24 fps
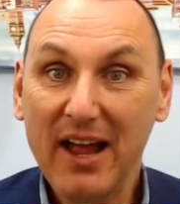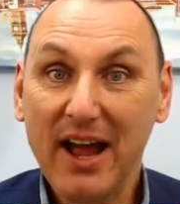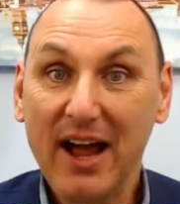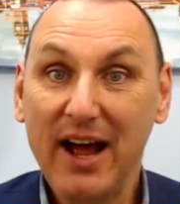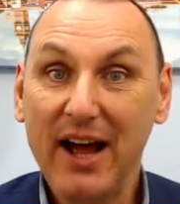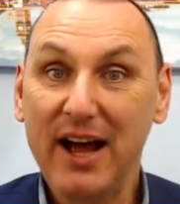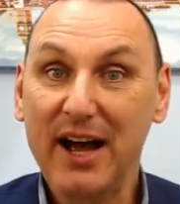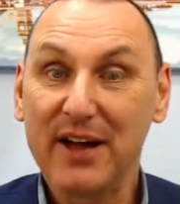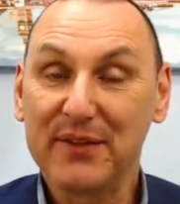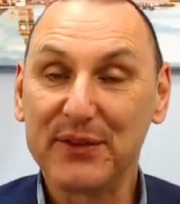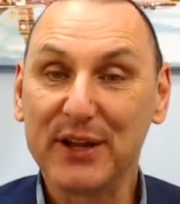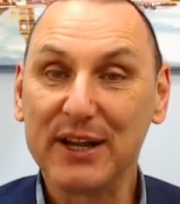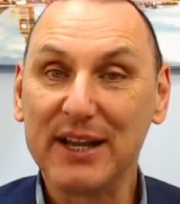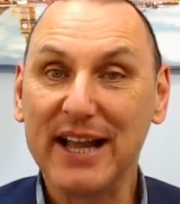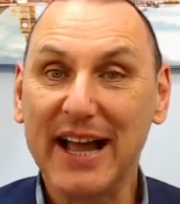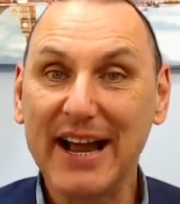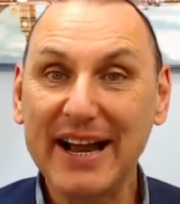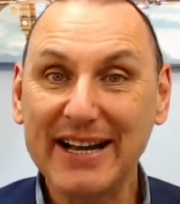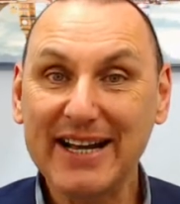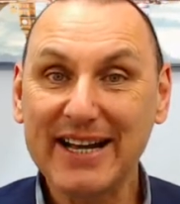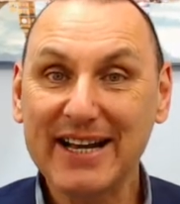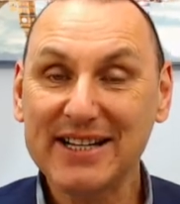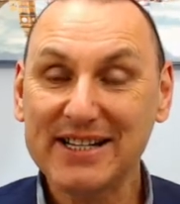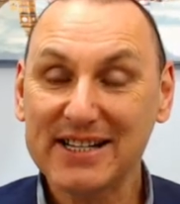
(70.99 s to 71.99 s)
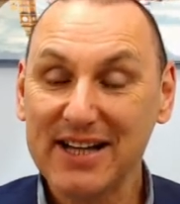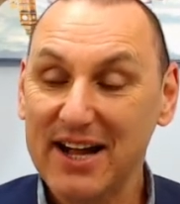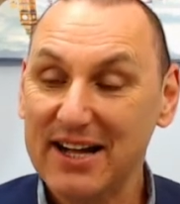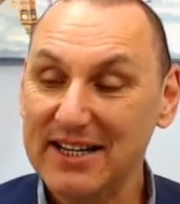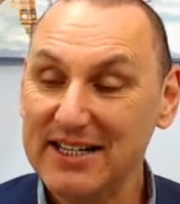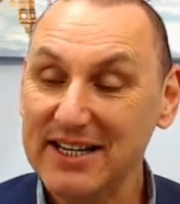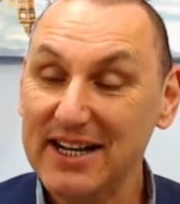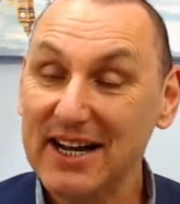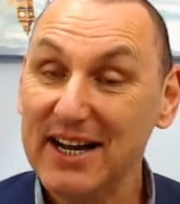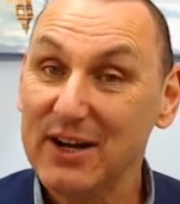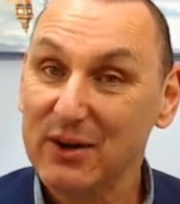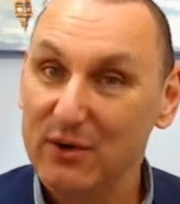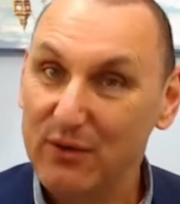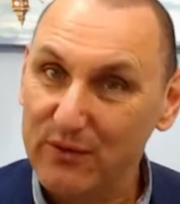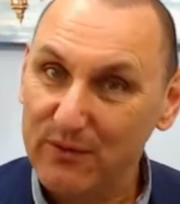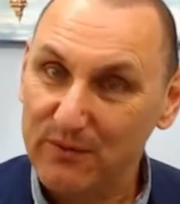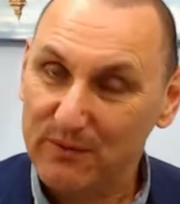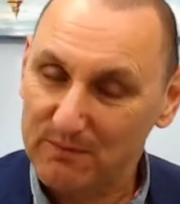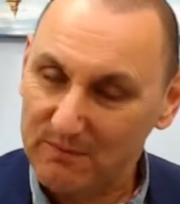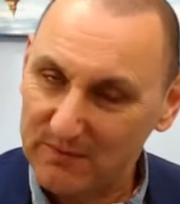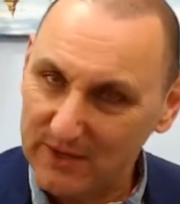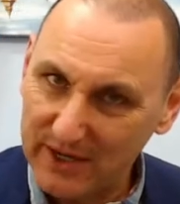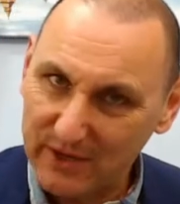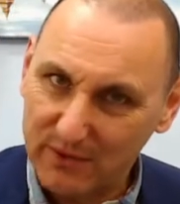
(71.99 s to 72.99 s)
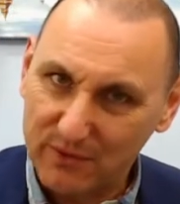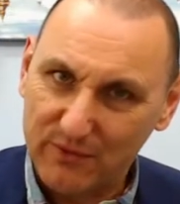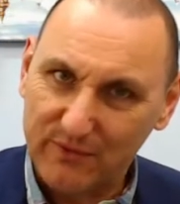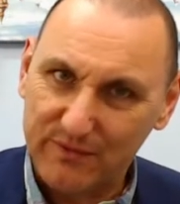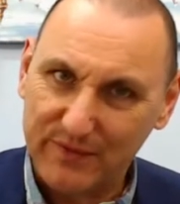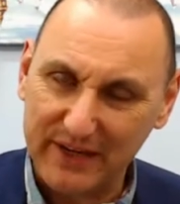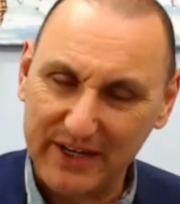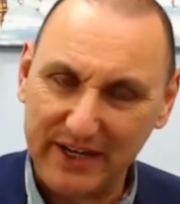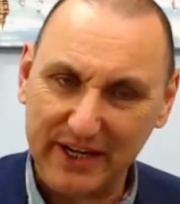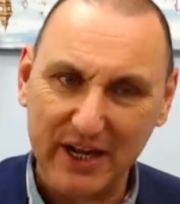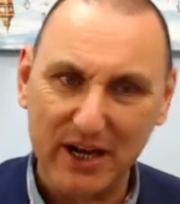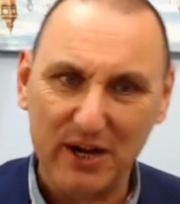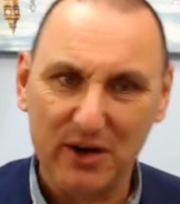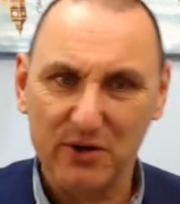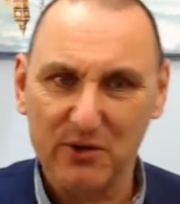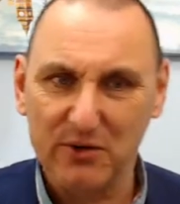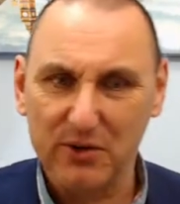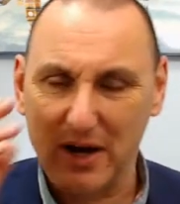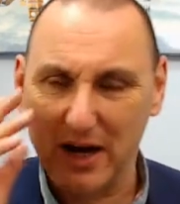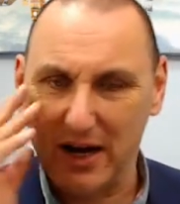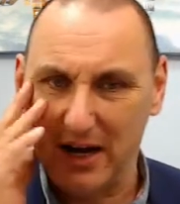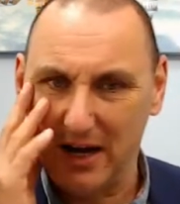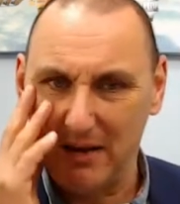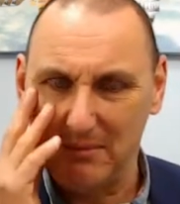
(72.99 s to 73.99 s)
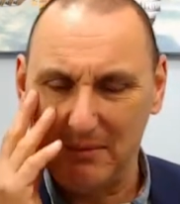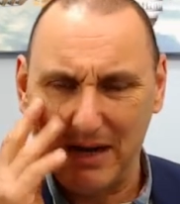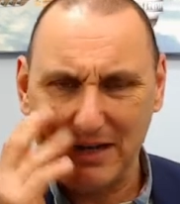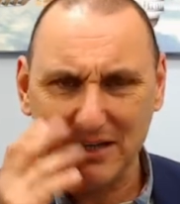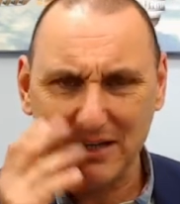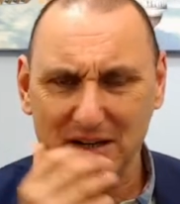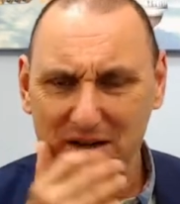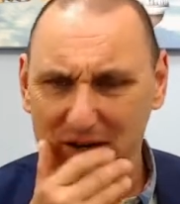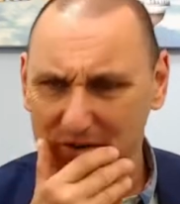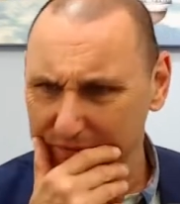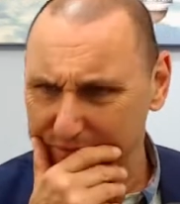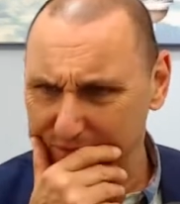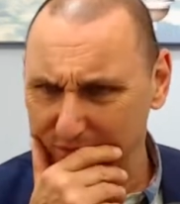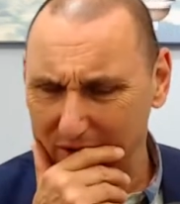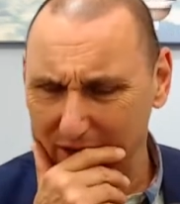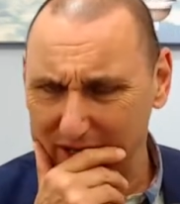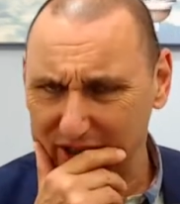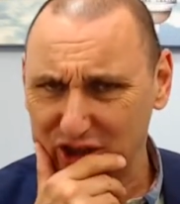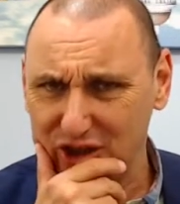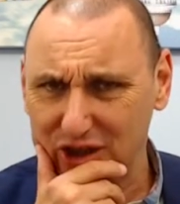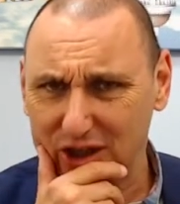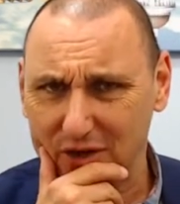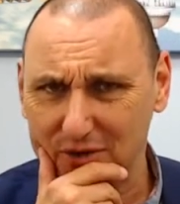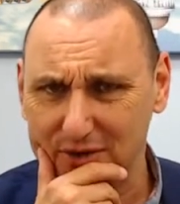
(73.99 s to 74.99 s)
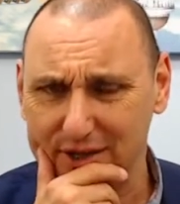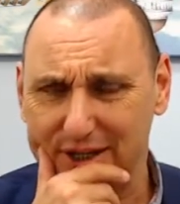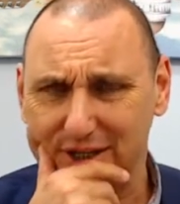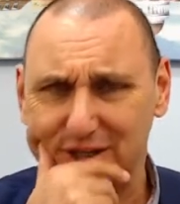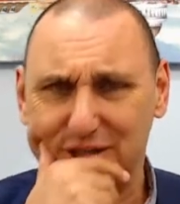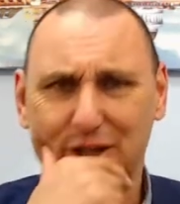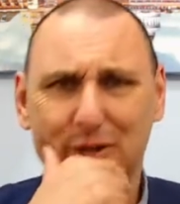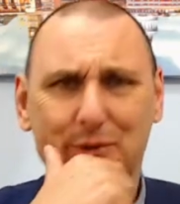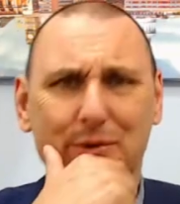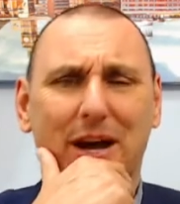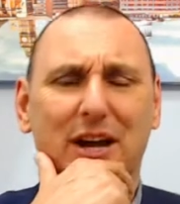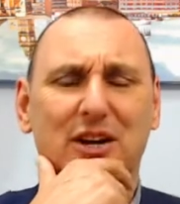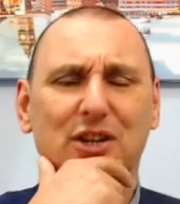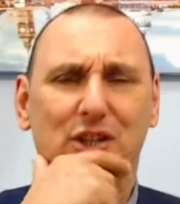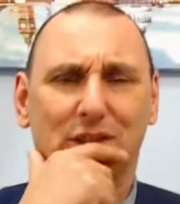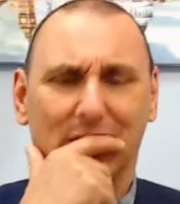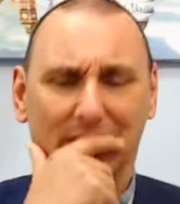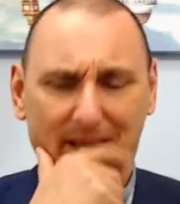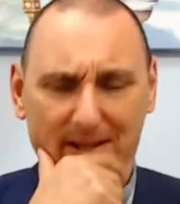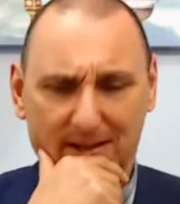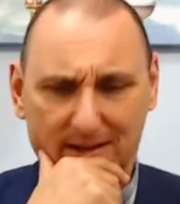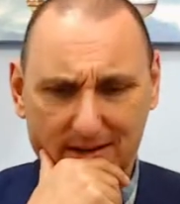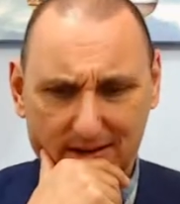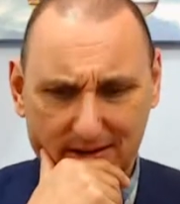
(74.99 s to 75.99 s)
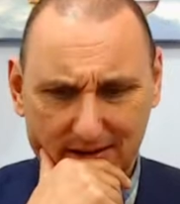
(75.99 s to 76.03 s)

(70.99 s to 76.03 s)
The ladies, I did a little video. I don't know if I showed it to you, actually.